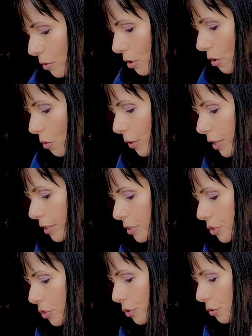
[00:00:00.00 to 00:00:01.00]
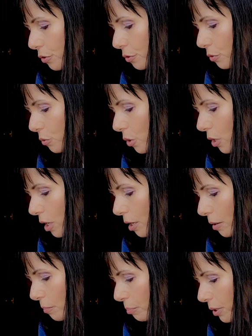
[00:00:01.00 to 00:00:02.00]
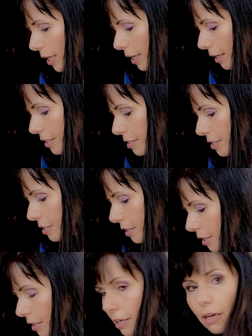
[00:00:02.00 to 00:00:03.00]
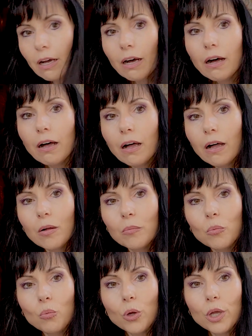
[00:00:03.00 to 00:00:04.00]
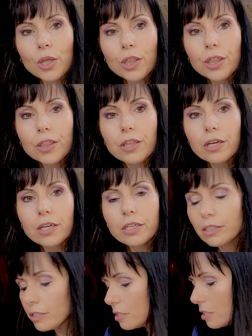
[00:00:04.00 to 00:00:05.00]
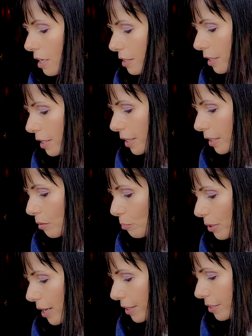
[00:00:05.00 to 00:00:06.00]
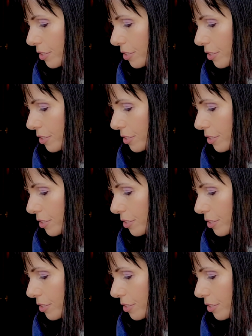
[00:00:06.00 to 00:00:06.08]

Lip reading: going to blend with the Dahlia and the Black